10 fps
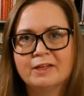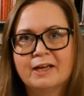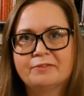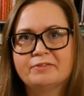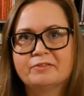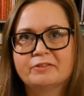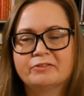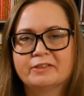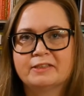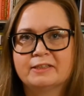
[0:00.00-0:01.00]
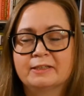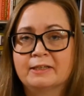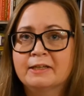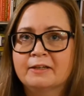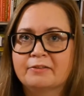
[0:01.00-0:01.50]
And we were reading
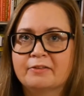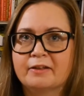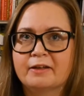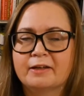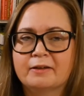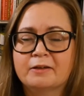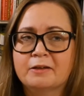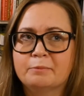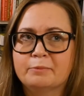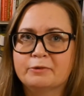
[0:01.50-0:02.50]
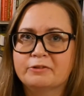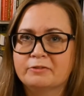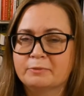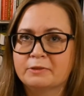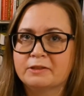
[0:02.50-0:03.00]
the books
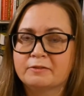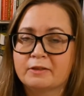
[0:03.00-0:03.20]
from the